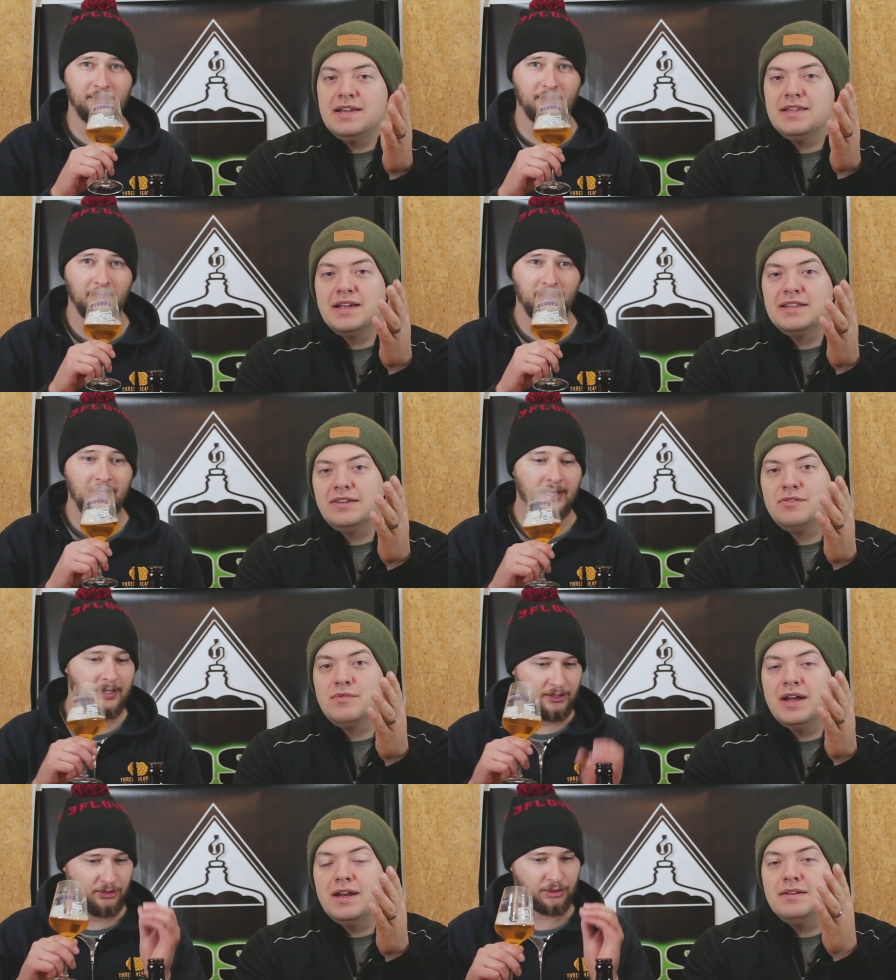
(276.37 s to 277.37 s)
Speaker 1: I think that's a good
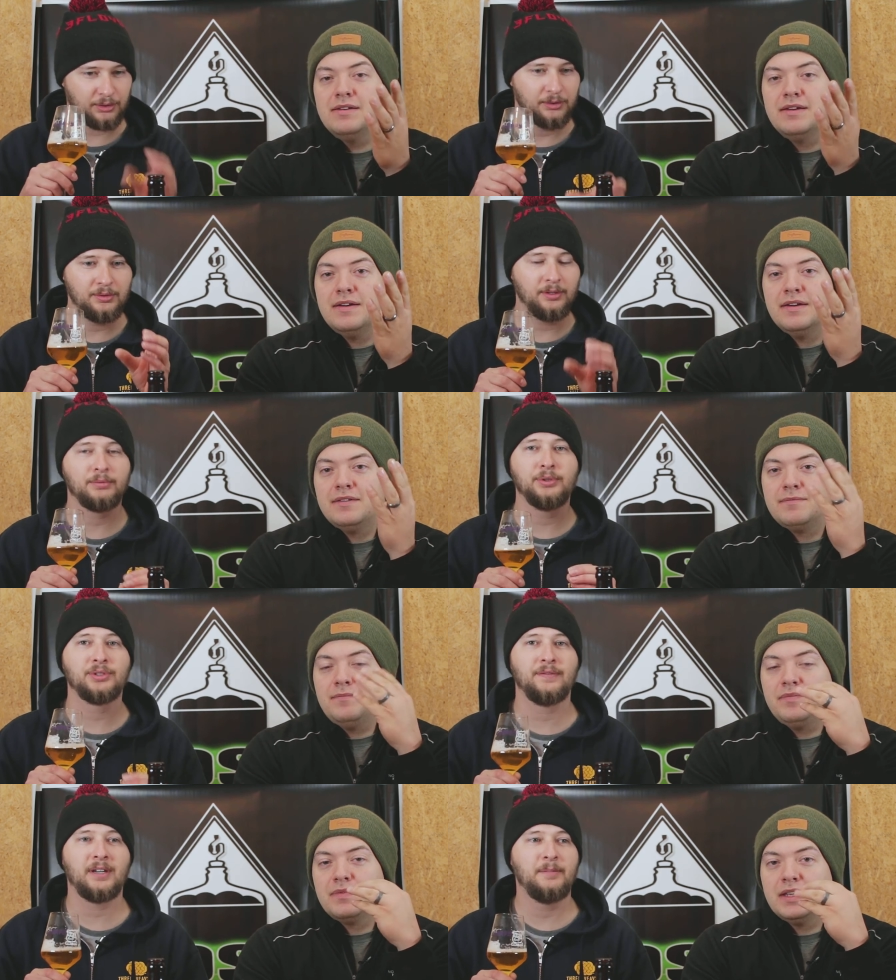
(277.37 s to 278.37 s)
it rating. It is true to the
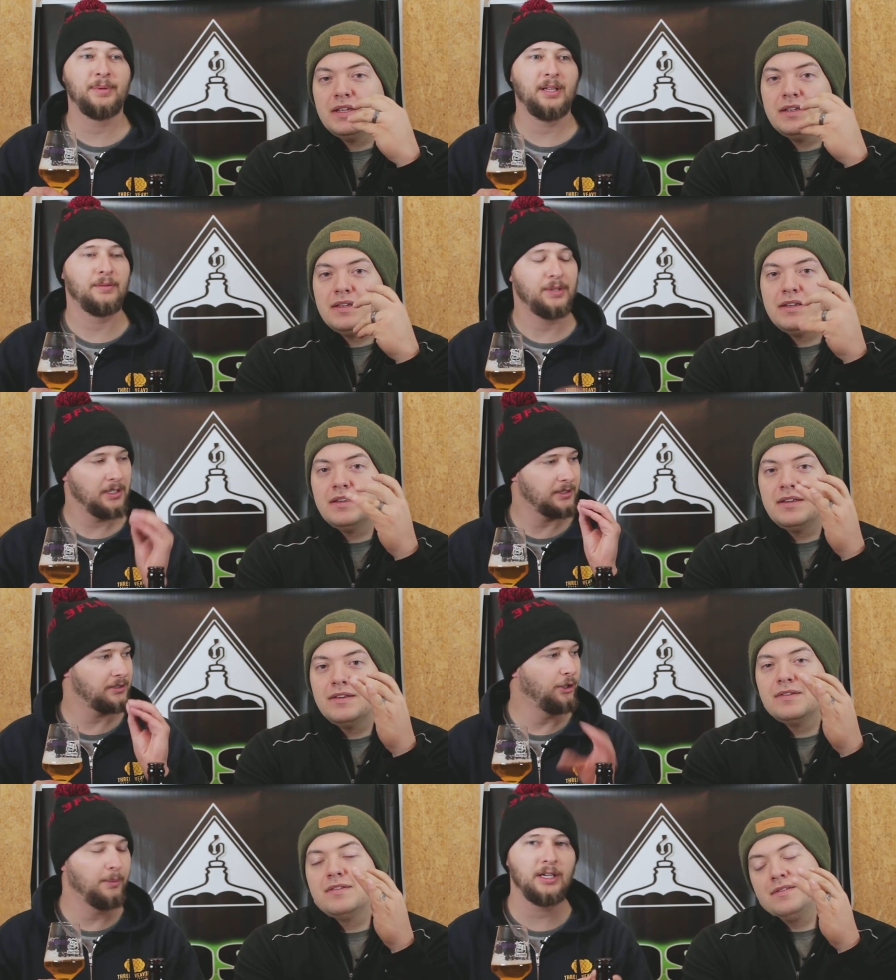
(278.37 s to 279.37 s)
roots of an IPA. We get
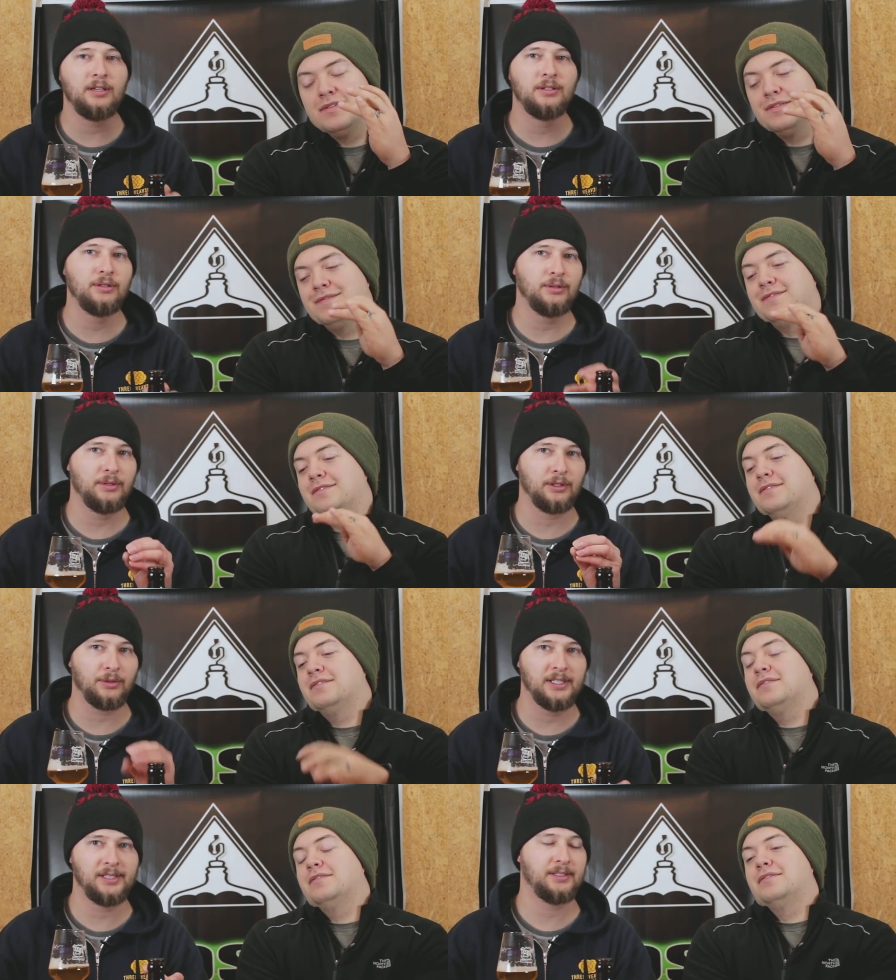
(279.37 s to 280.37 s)
so many new and
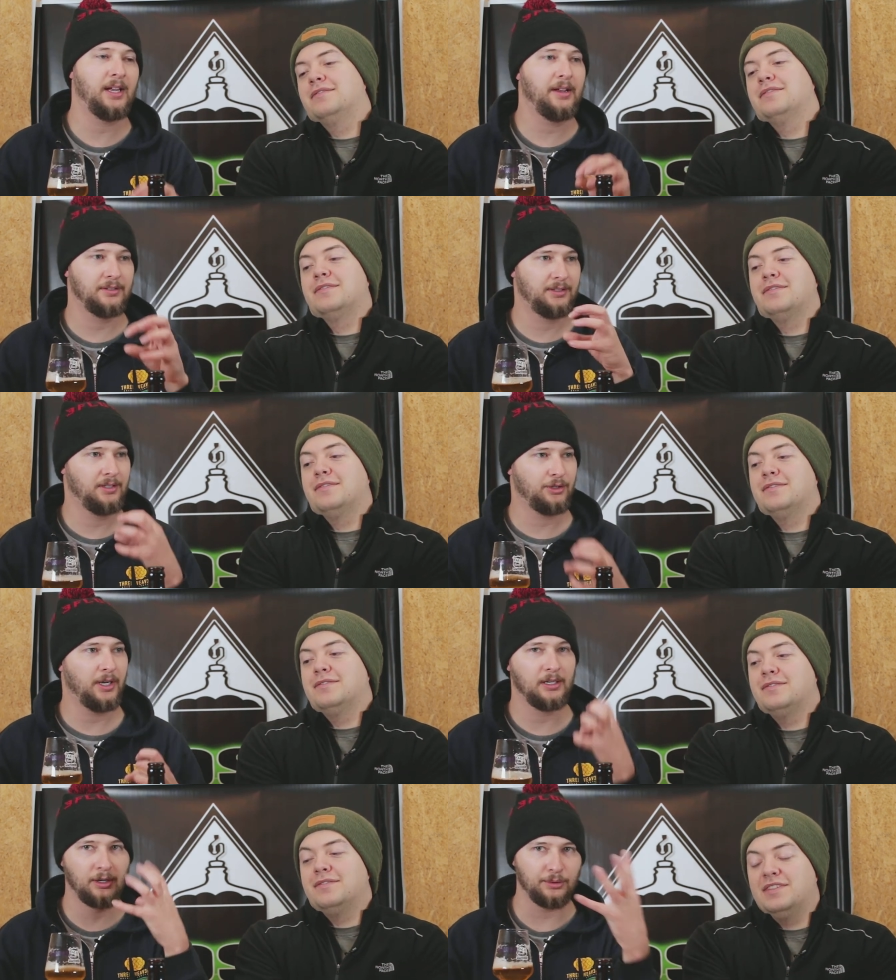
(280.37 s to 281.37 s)
crazy styles to
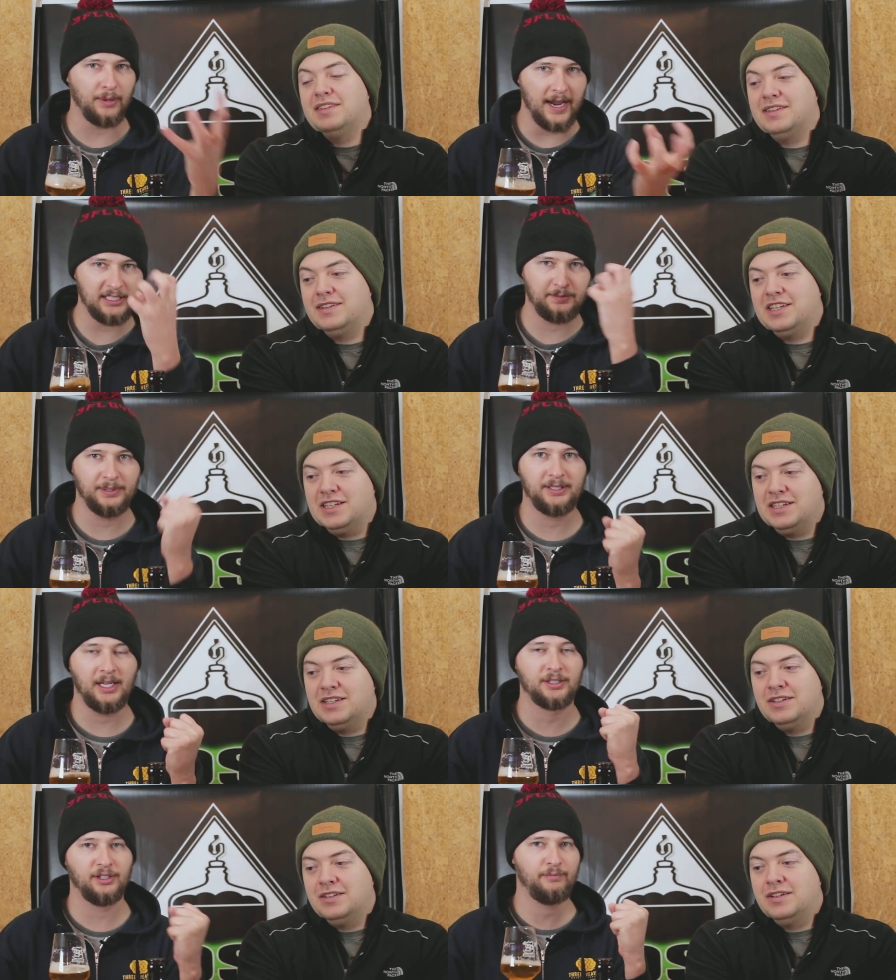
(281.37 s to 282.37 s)
try and grasp a
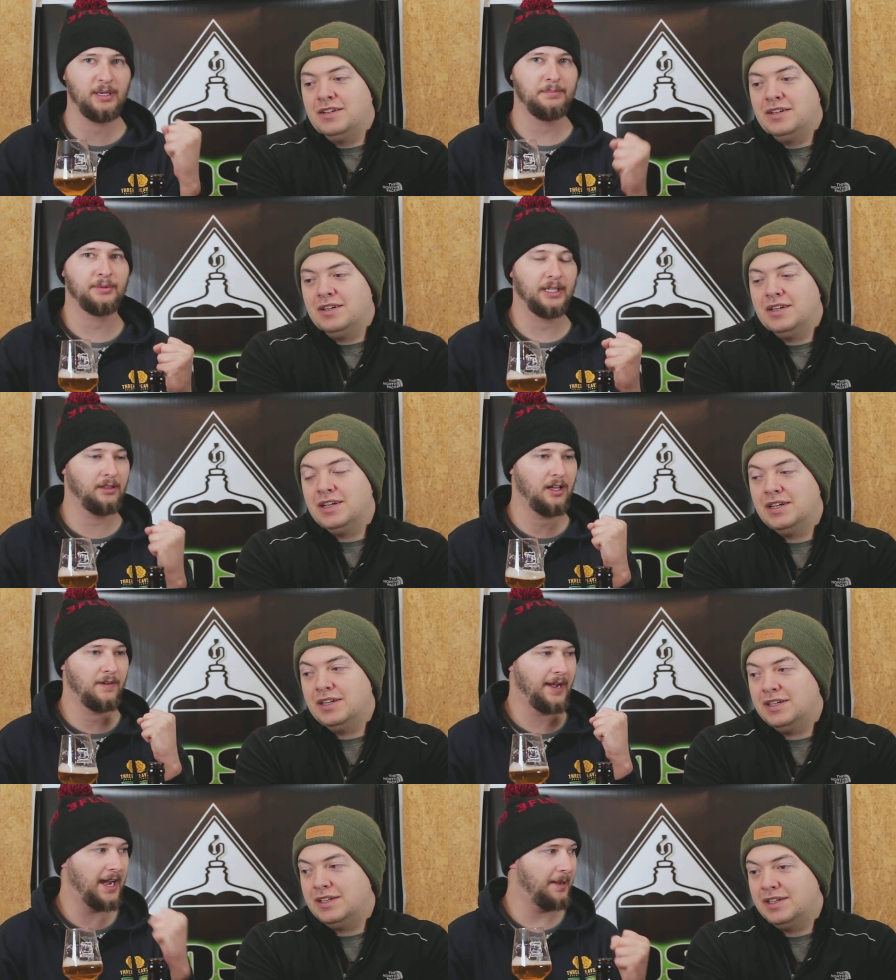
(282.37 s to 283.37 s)
section of people that
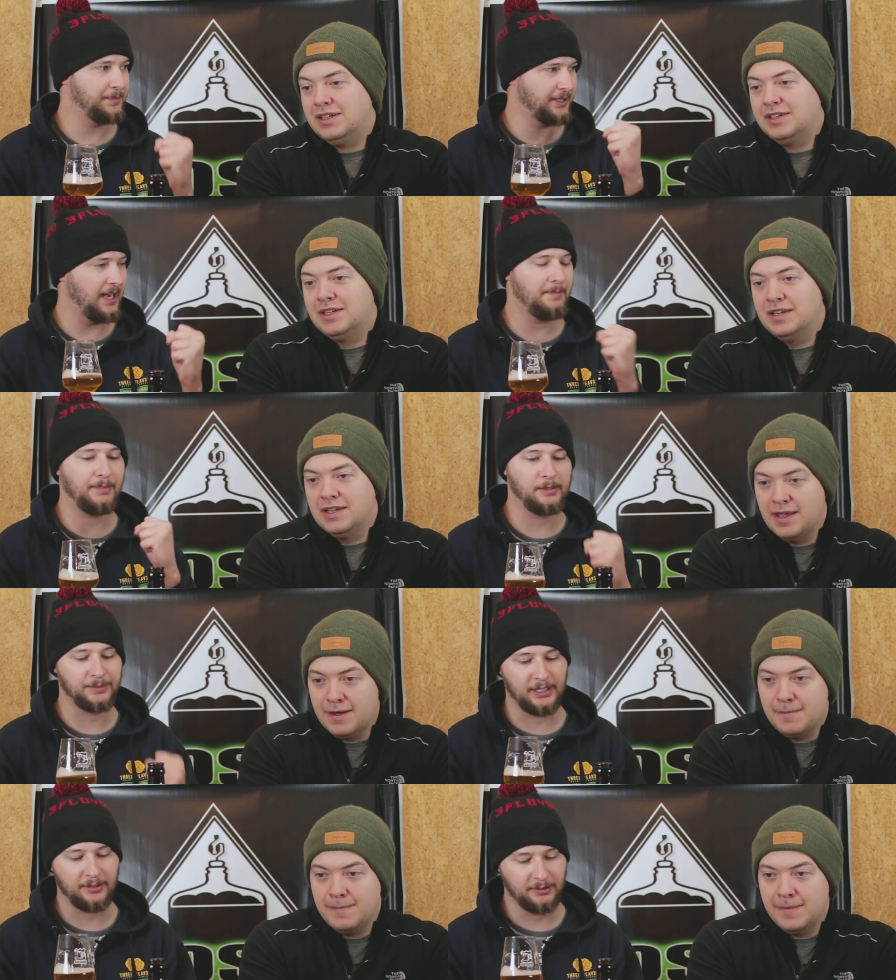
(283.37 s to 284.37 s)
love hops and hop bombs
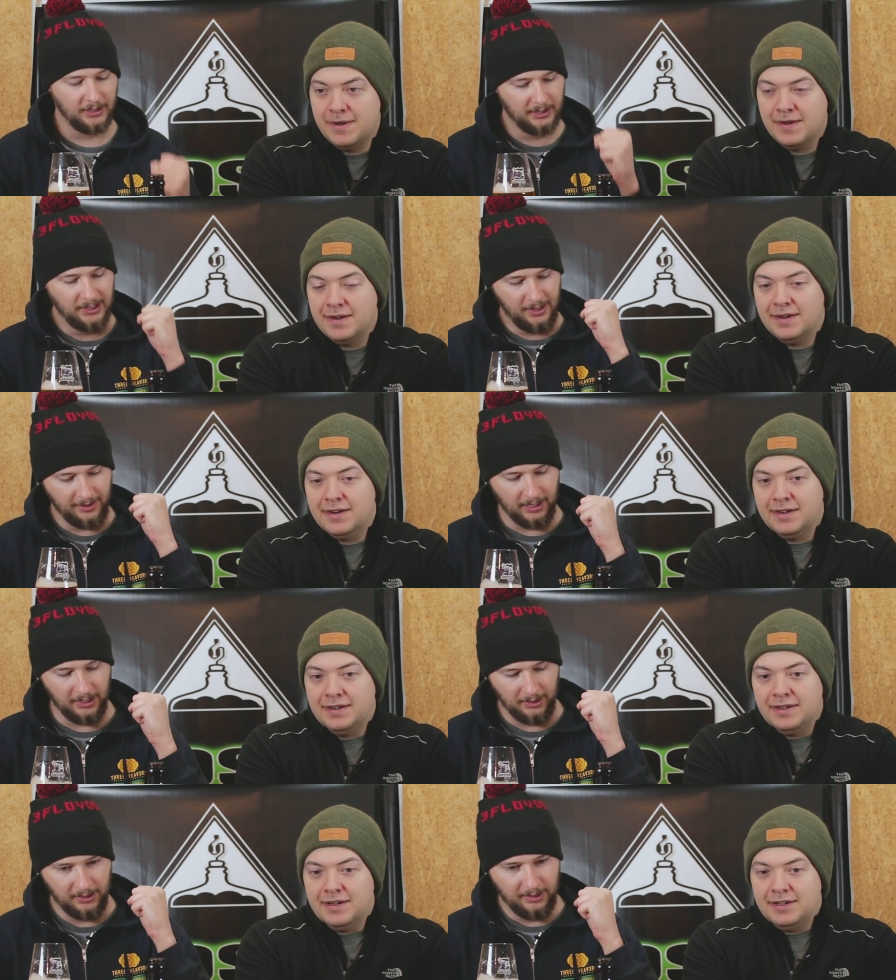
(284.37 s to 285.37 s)
yep. now.
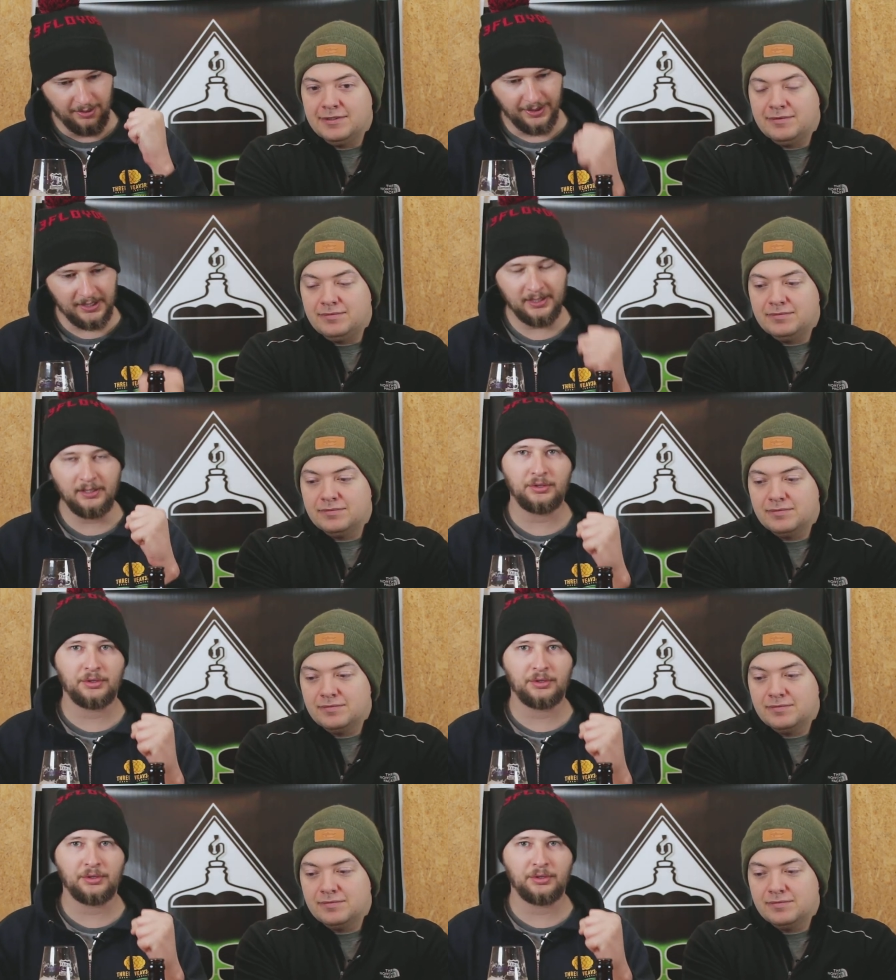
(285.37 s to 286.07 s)
That this is